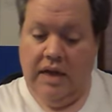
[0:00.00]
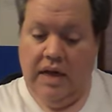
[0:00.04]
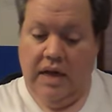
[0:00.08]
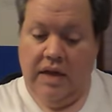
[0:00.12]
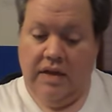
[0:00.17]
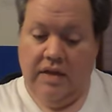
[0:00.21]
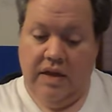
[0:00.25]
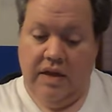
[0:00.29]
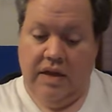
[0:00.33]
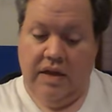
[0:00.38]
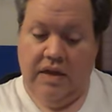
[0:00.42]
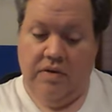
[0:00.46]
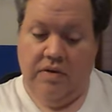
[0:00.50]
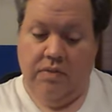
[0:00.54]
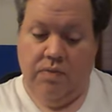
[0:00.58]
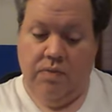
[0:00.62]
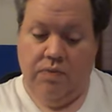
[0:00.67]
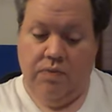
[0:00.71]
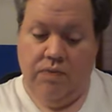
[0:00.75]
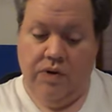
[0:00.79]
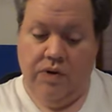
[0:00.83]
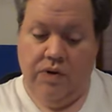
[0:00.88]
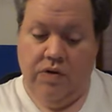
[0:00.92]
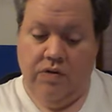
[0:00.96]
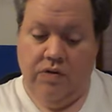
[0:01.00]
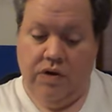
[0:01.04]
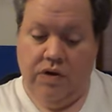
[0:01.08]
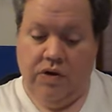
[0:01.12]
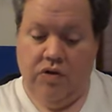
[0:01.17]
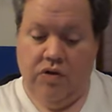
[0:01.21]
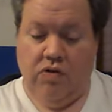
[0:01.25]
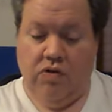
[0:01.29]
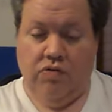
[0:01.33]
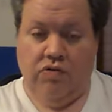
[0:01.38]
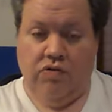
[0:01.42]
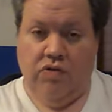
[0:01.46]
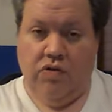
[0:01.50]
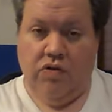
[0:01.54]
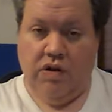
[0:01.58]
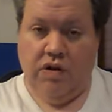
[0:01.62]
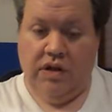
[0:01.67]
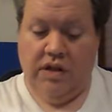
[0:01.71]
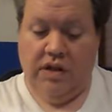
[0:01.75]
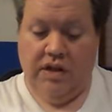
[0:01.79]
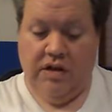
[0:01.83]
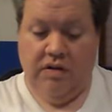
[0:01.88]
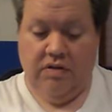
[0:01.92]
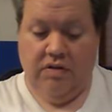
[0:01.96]
And then it really goes on a
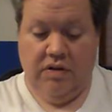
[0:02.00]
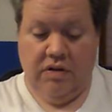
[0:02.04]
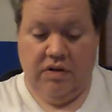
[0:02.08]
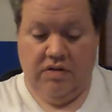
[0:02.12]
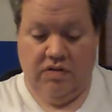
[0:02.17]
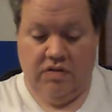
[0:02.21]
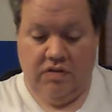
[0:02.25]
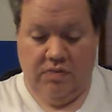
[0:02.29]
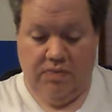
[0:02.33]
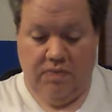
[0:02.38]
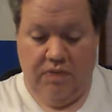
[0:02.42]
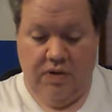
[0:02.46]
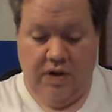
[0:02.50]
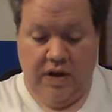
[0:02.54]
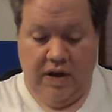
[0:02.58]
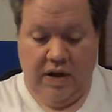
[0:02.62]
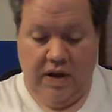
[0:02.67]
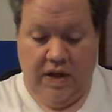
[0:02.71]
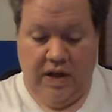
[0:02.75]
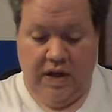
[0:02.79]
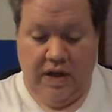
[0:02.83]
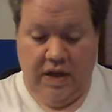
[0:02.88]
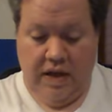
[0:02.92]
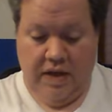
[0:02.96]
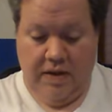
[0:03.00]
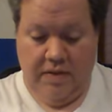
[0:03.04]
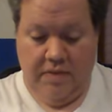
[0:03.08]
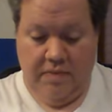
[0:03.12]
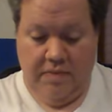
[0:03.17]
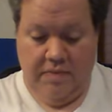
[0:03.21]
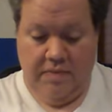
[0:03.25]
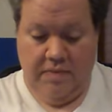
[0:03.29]
killing spree. Uh,